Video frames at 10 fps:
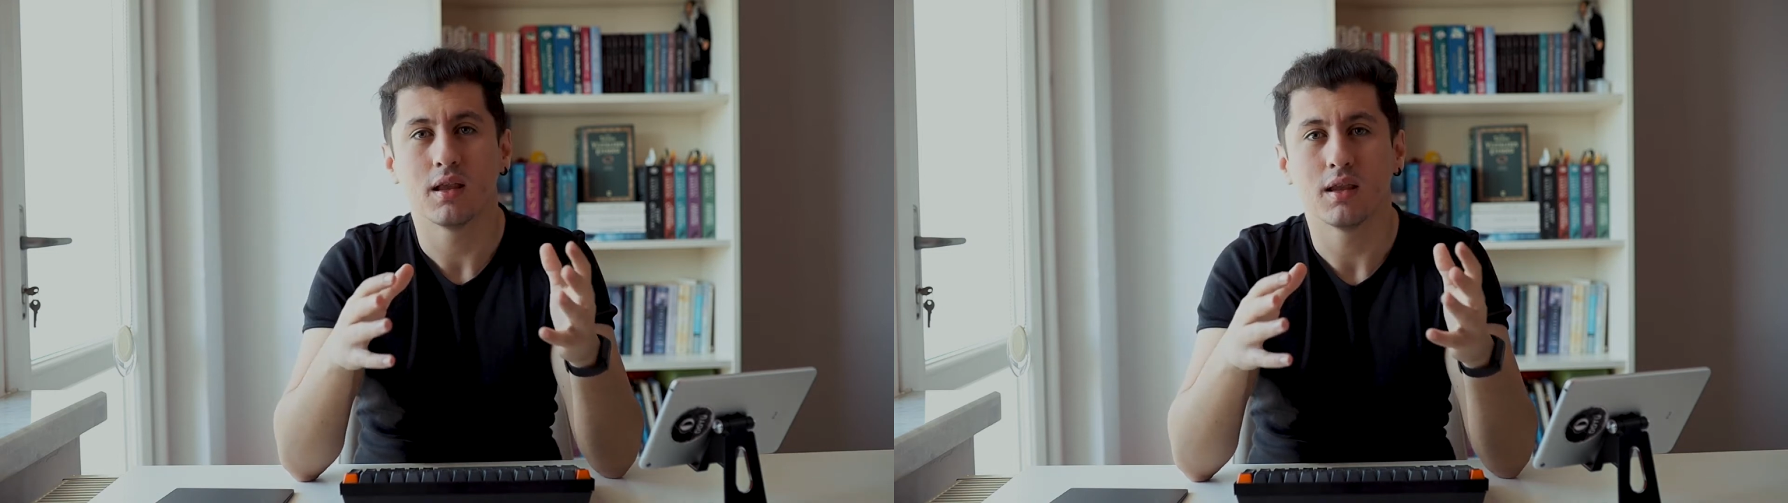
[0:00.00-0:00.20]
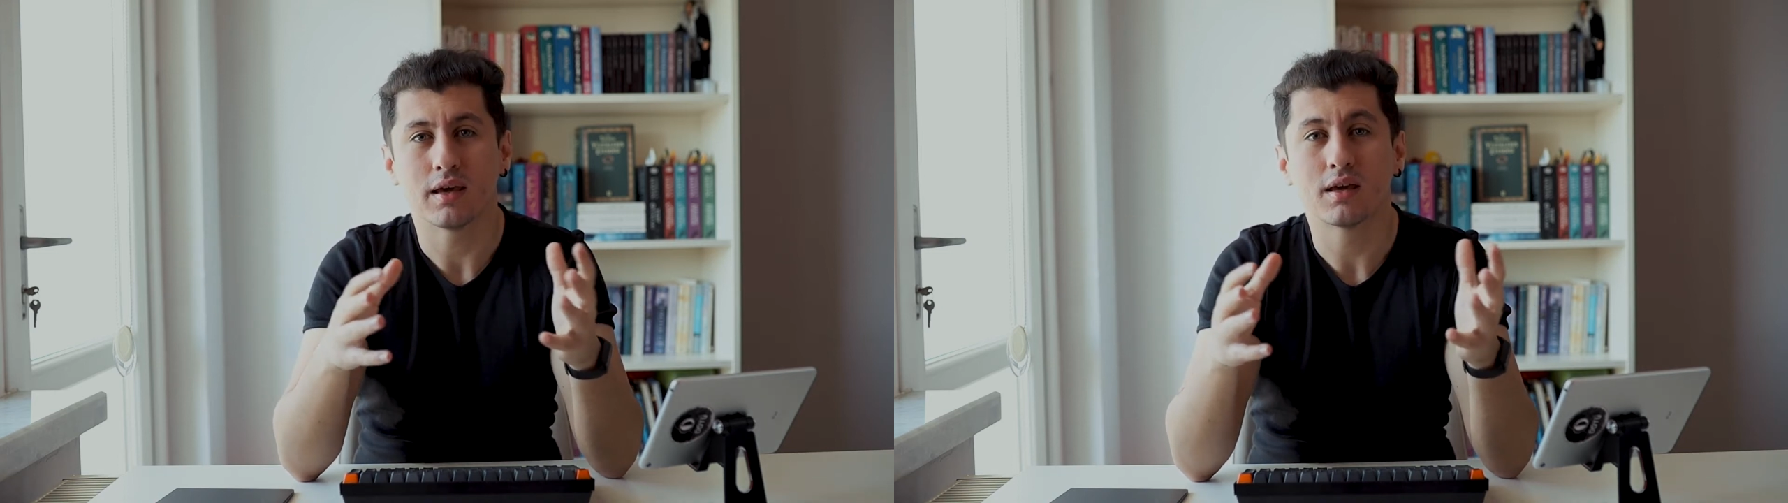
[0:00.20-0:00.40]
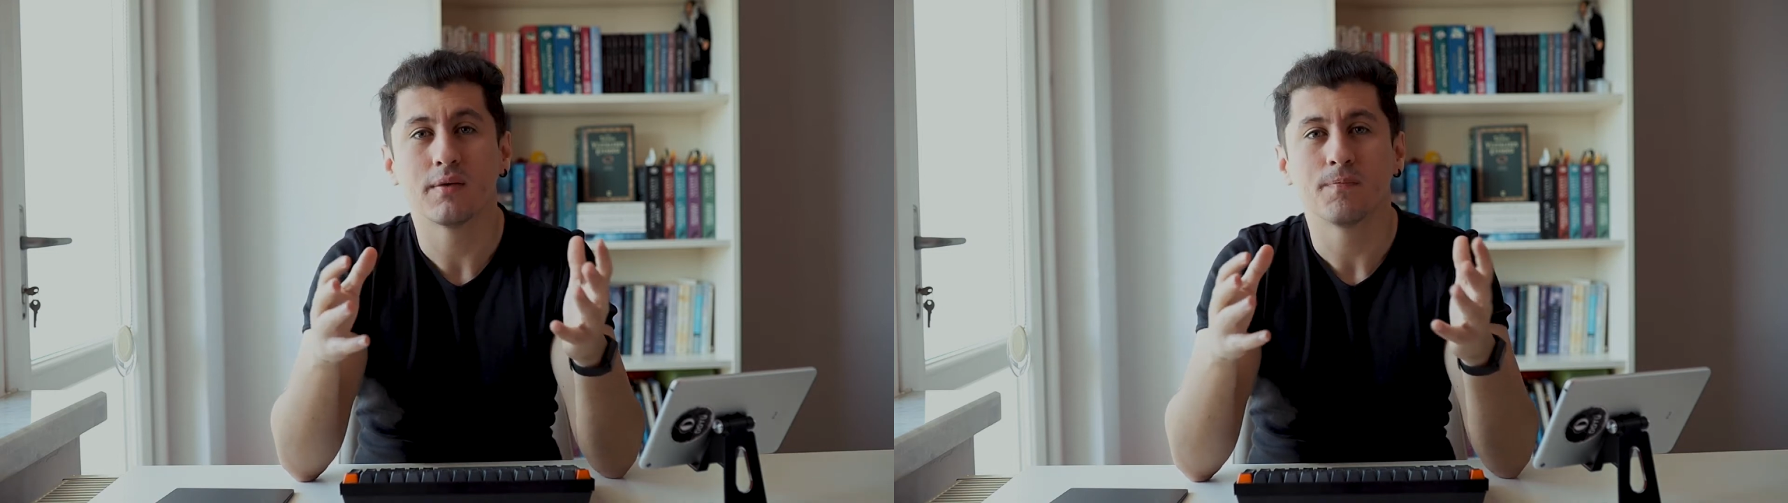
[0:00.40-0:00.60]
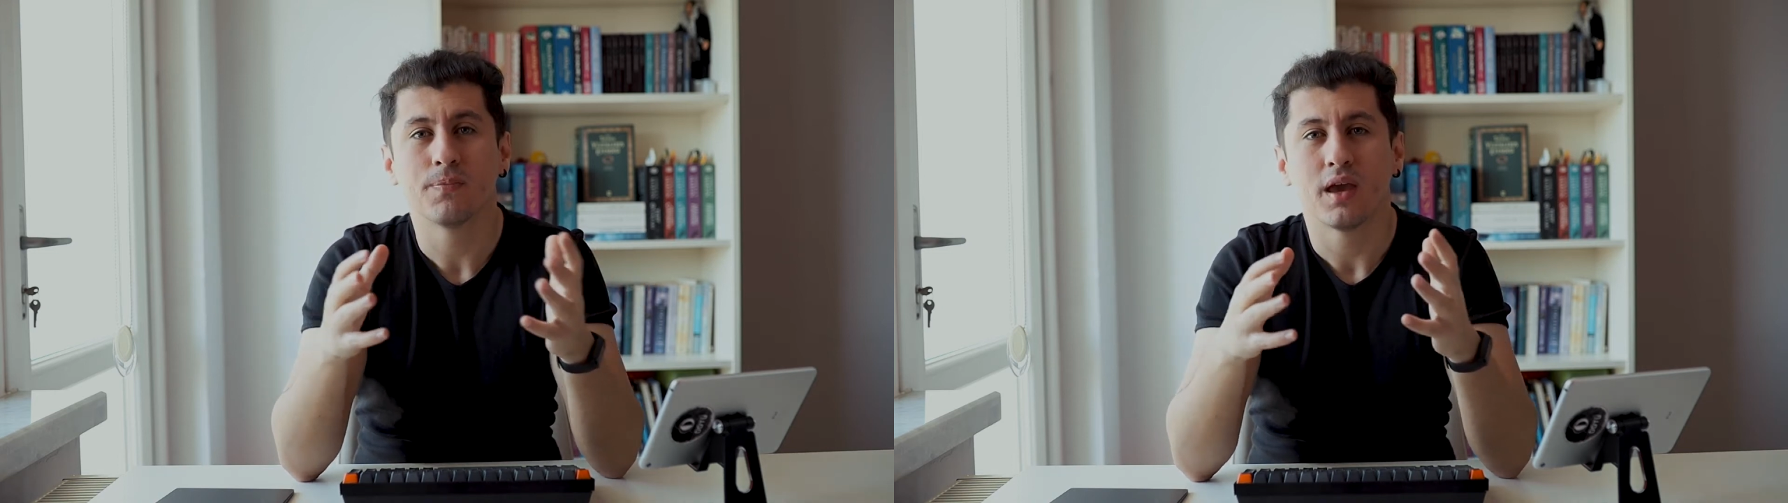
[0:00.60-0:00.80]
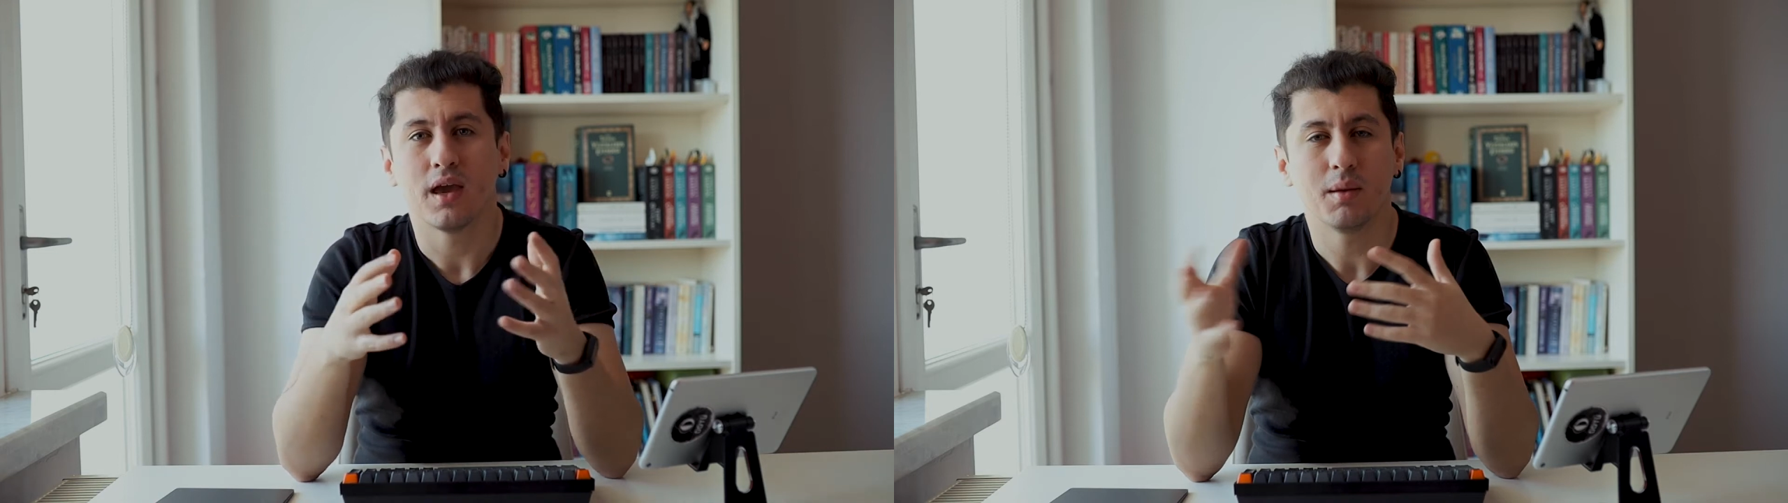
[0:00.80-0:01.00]
Like
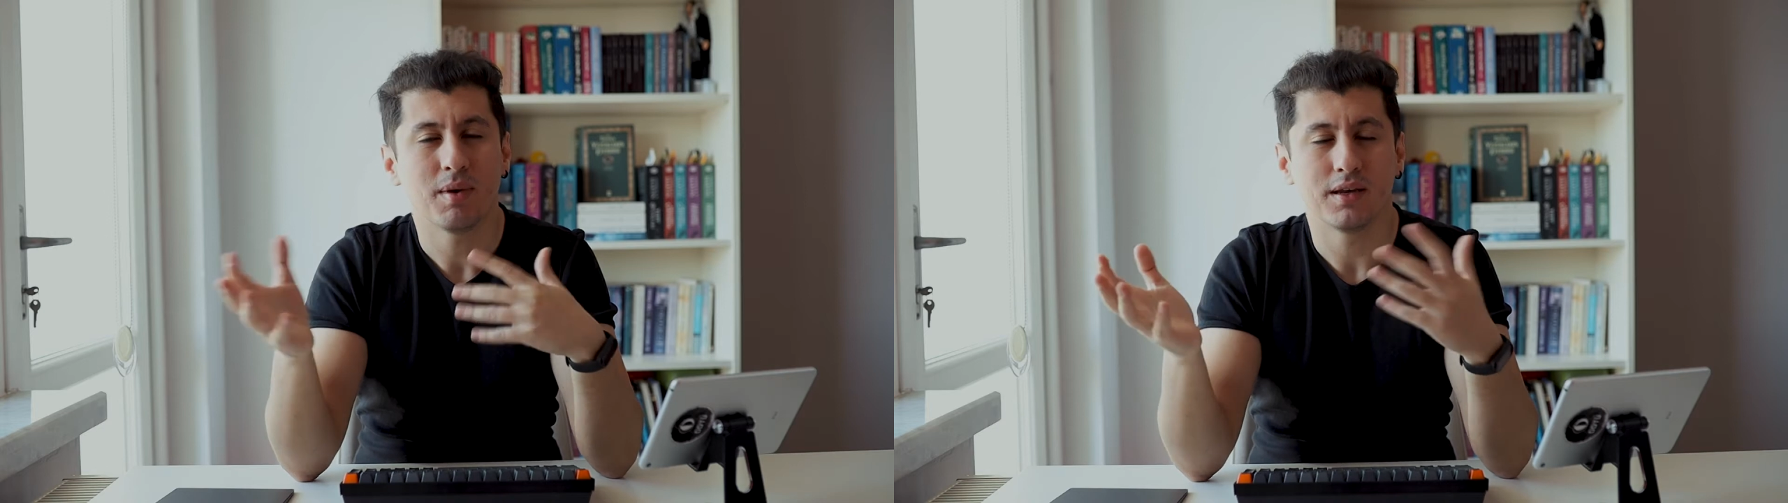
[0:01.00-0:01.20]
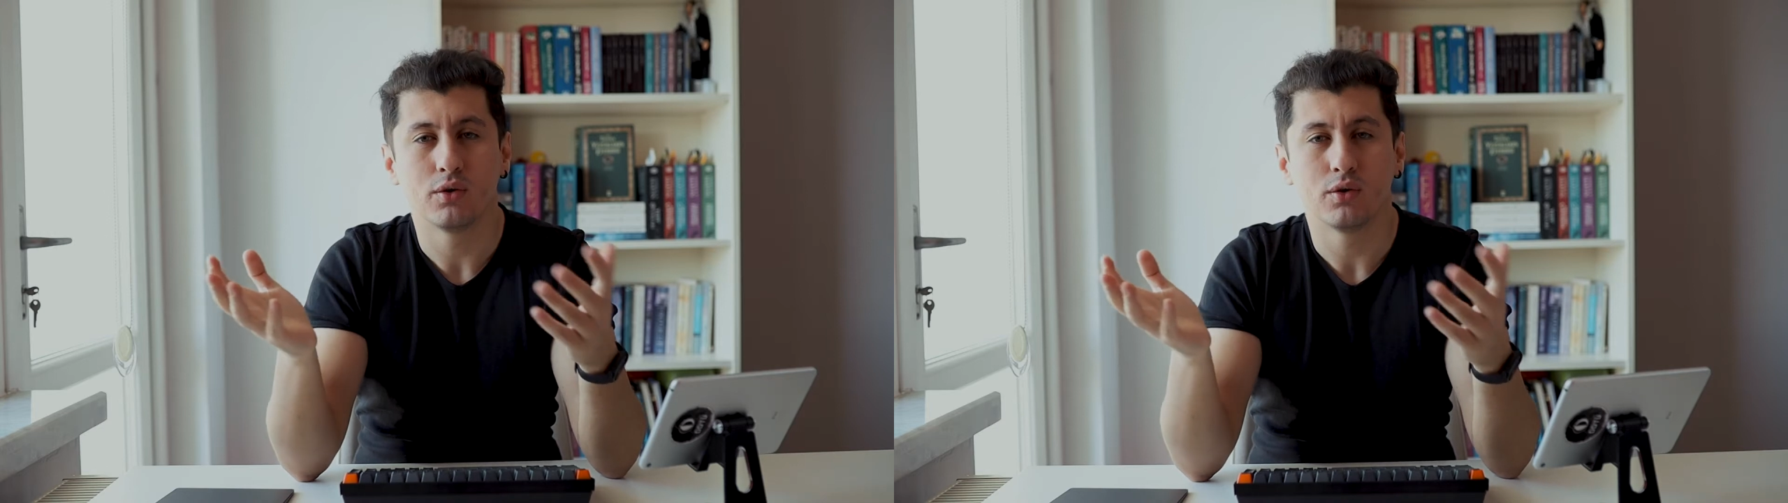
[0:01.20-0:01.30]
anybody